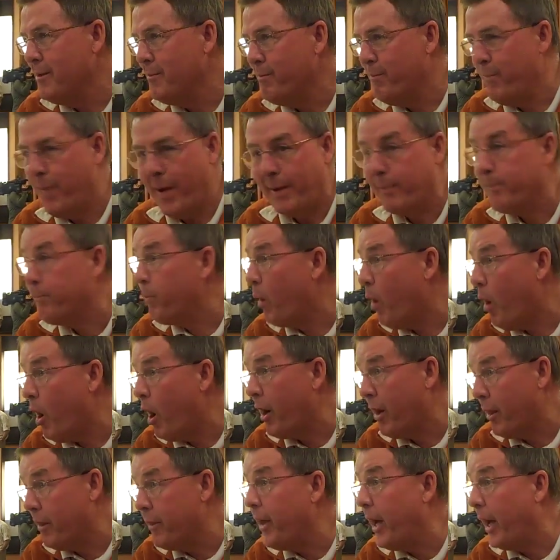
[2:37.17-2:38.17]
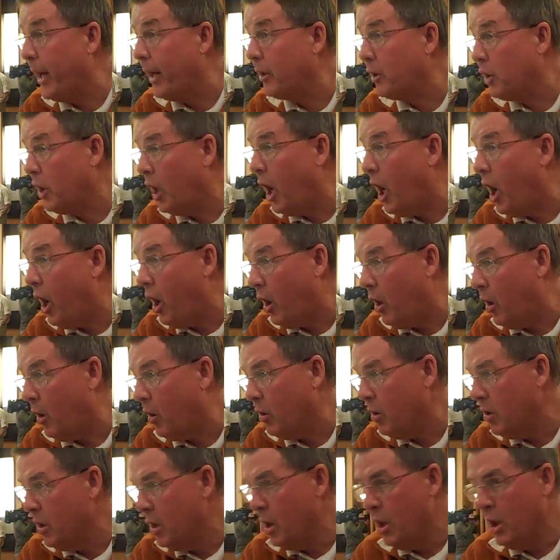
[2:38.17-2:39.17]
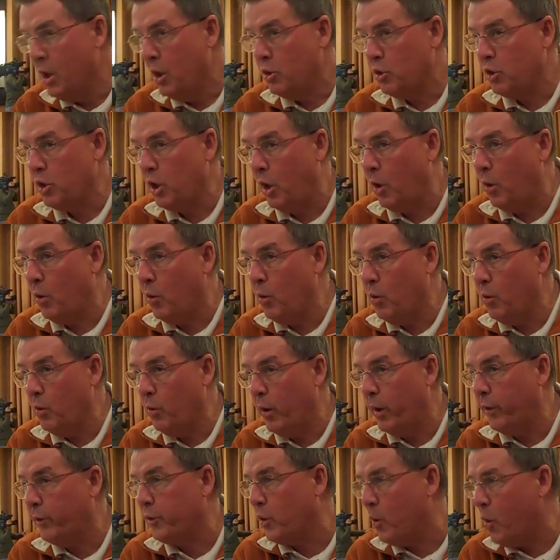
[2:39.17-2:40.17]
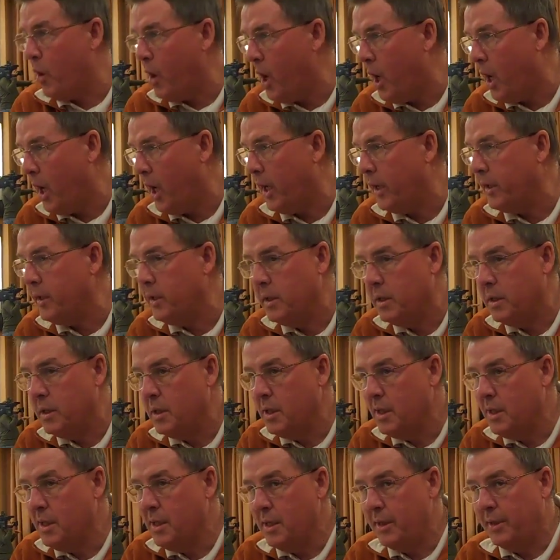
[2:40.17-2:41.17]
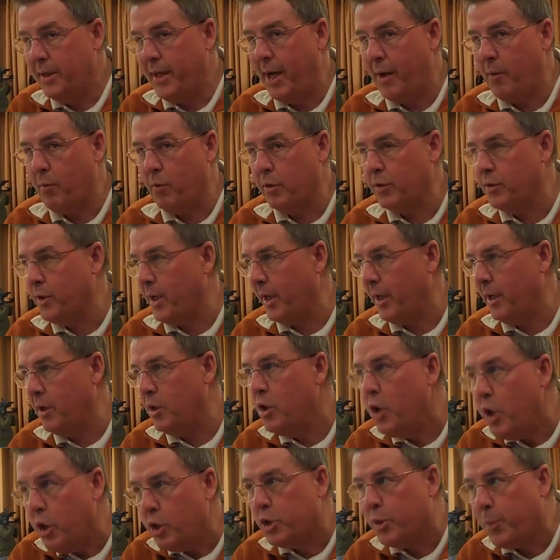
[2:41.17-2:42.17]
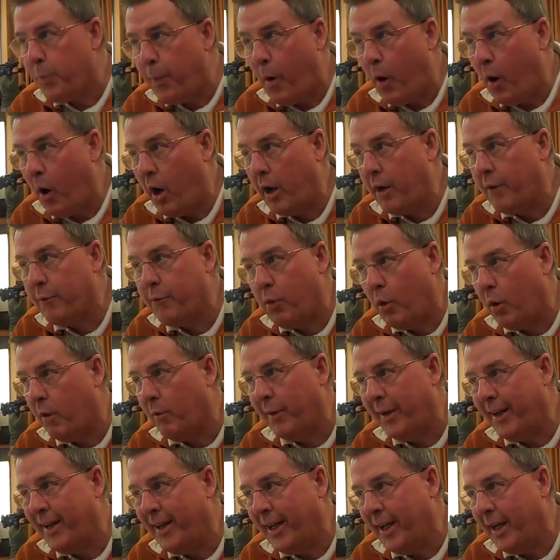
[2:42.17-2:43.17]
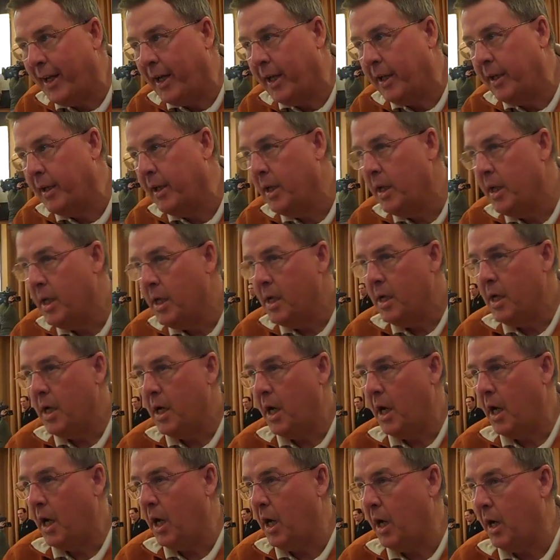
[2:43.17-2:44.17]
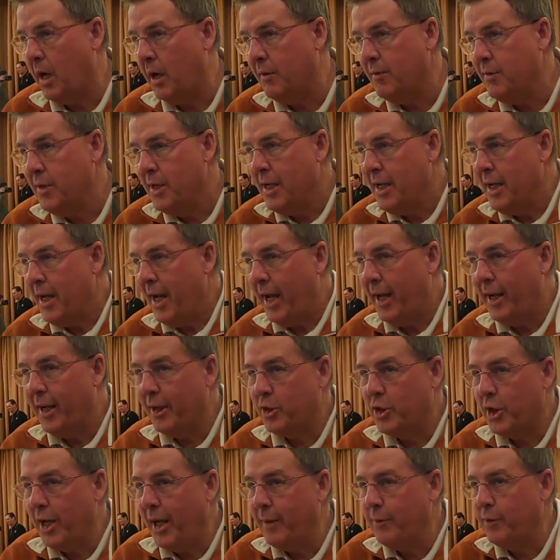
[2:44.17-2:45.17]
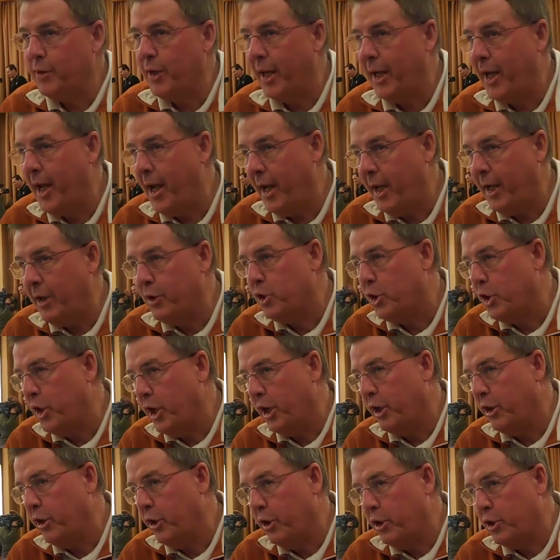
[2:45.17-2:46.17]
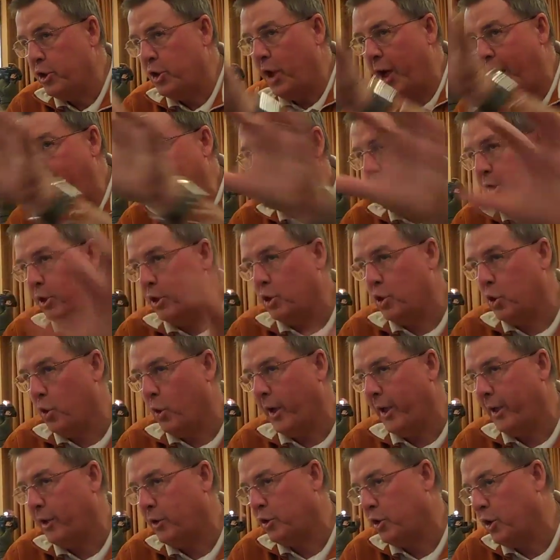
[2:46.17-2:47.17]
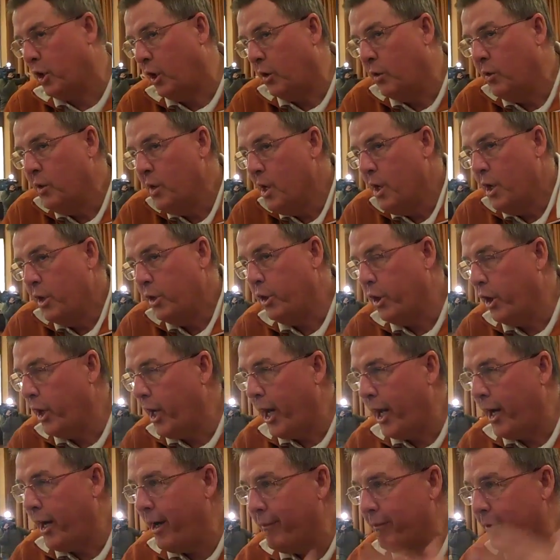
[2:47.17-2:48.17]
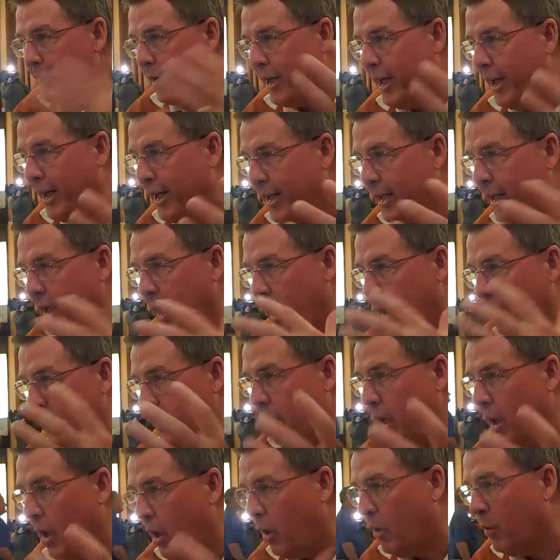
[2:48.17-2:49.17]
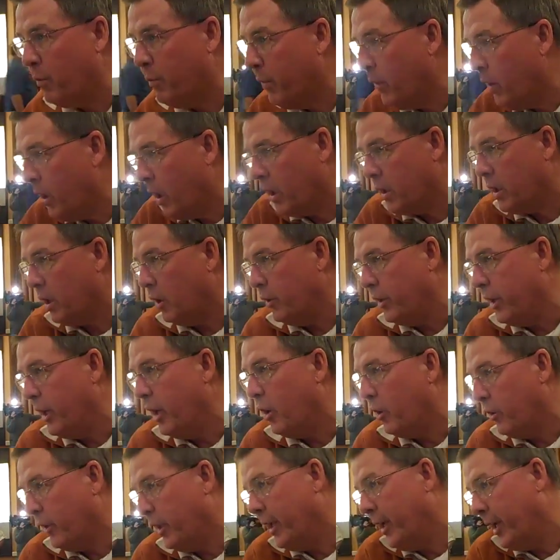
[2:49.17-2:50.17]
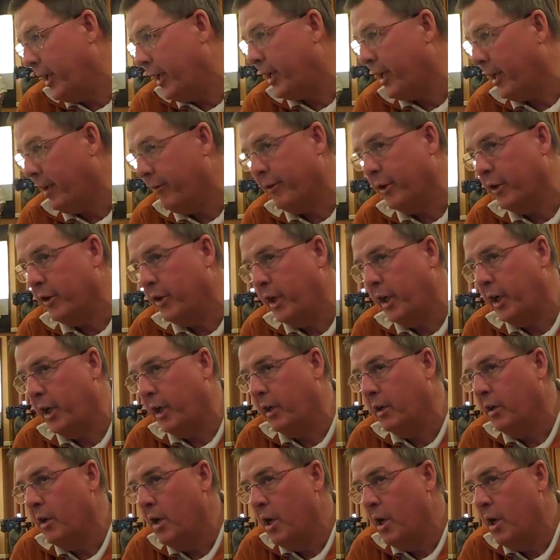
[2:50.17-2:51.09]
big part of that call. So with Quan, that was a huge part of what we did. And the same thing, each year you're trying to tweak, so you're not ever going to get the whole book on any given year